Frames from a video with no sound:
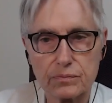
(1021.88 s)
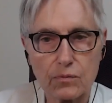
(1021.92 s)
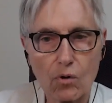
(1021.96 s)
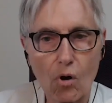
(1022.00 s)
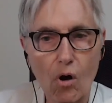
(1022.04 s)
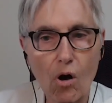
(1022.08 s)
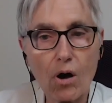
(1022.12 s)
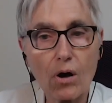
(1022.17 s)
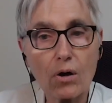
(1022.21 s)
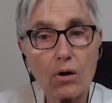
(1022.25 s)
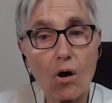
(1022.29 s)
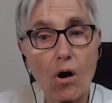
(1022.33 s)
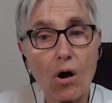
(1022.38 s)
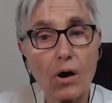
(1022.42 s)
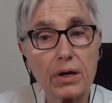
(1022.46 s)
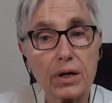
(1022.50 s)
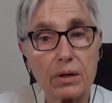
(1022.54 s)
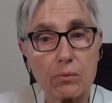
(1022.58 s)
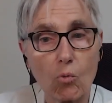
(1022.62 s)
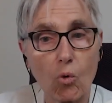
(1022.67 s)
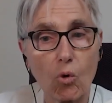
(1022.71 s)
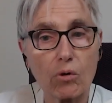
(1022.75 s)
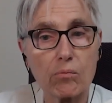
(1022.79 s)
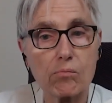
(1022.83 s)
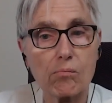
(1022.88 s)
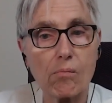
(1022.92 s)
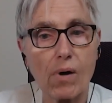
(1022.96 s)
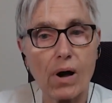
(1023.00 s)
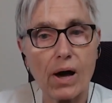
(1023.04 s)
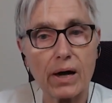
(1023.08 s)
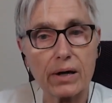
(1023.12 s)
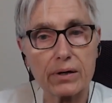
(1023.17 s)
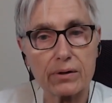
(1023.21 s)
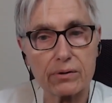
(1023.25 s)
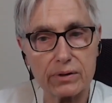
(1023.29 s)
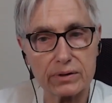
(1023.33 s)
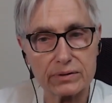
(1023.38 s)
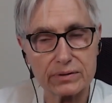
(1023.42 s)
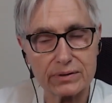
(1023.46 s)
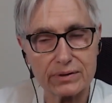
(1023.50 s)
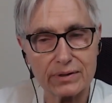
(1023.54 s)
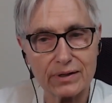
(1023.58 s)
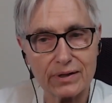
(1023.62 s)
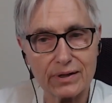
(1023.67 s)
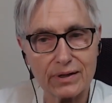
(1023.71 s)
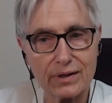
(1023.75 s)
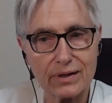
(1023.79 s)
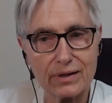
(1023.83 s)
on a more moderate,
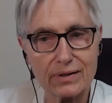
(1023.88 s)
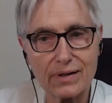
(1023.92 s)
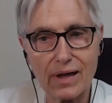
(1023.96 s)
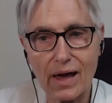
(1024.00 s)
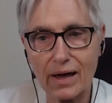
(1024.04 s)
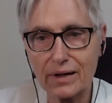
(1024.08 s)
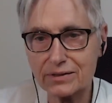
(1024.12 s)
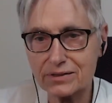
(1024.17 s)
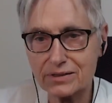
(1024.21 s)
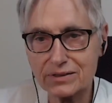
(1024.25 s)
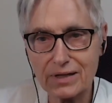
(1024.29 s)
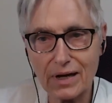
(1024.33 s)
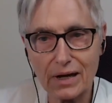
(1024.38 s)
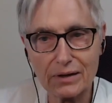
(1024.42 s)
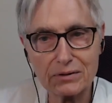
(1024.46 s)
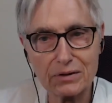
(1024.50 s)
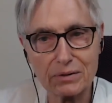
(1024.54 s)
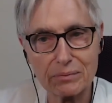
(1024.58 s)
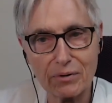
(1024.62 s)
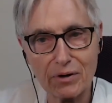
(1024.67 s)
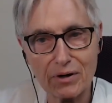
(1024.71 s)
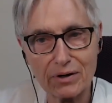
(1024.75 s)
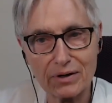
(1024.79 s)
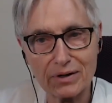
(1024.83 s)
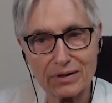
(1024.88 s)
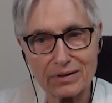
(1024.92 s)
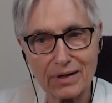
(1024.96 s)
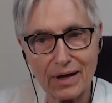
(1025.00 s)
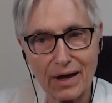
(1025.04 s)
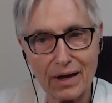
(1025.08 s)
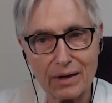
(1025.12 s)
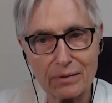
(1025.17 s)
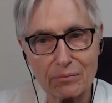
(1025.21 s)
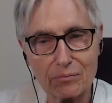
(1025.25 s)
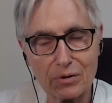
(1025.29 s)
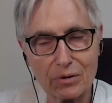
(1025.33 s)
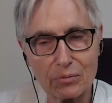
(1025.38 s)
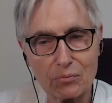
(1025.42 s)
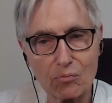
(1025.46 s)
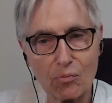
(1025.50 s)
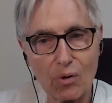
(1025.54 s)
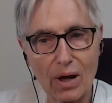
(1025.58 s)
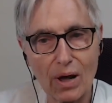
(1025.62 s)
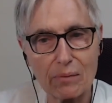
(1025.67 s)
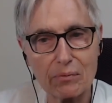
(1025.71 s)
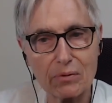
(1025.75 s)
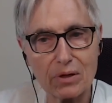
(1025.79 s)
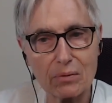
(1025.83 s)
not a standard American diet, but
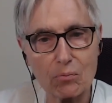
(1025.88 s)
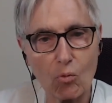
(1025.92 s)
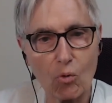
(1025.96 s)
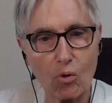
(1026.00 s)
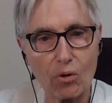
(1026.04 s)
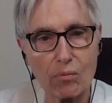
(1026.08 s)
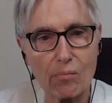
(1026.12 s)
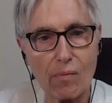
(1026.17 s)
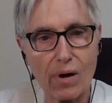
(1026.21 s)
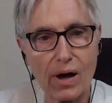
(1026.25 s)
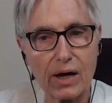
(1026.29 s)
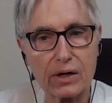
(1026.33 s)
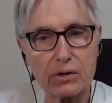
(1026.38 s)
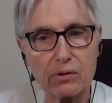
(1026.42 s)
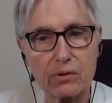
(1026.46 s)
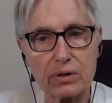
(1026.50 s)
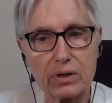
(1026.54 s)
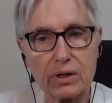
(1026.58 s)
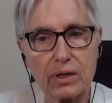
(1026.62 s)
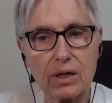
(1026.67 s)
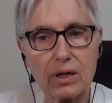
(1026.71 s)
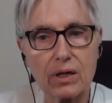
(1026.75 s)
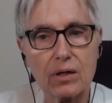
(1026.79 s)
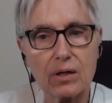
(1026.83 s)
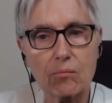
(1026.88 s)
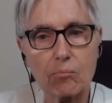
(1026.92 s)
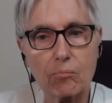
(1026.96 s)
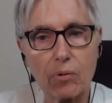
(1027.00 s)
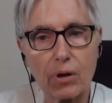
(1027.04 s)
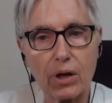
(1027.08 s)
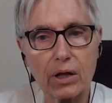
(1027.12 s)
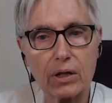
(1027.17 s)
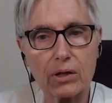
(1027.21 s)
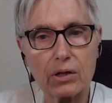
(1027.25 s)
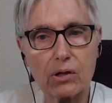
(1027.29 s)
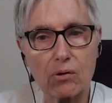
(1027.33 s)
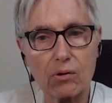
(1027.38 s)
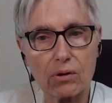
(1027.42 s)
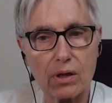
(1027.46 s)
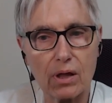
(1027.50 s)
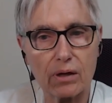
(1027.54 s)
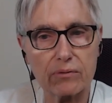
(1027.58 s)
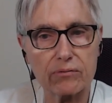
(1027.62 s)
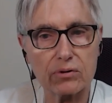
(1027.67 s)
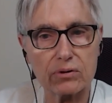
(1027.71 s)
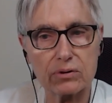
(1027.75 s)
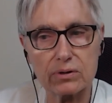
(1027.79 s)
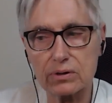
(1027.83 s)
probably a more moderate paleo
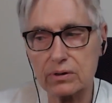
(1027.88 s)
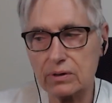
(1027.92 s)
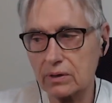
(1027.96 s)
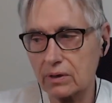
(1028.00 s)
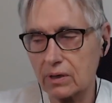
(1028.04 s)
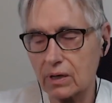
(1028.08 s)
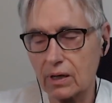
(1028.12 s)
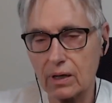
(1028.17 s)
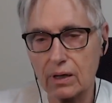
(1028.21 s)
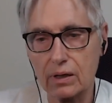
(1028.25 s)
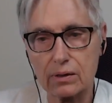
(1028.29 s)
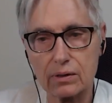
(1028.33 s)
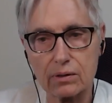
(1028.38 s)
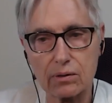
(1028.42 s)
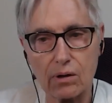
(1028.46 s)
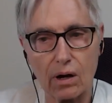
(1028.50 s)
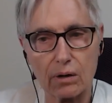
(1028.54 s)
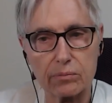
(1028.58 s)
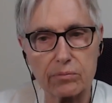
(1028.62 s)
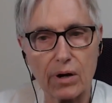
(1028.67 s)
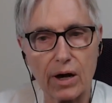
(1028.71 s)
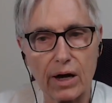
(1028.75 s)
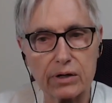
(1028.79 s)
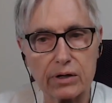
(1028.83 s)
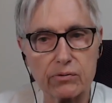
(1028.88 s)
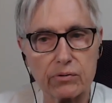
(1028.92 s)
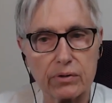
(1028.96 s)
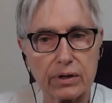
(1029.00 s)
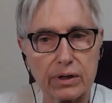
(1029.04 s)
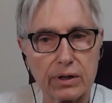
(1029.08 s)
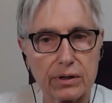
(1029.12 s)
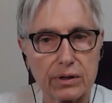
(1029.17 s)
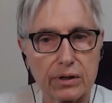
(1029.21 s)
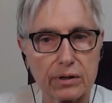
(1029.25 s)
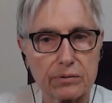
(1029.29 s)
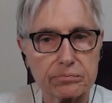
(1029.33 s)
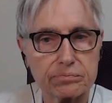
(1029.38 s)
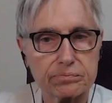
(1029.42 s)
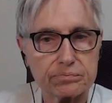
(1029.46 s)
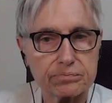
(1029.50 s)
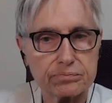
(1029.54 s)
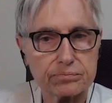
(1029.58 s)
level carbohydrate eating.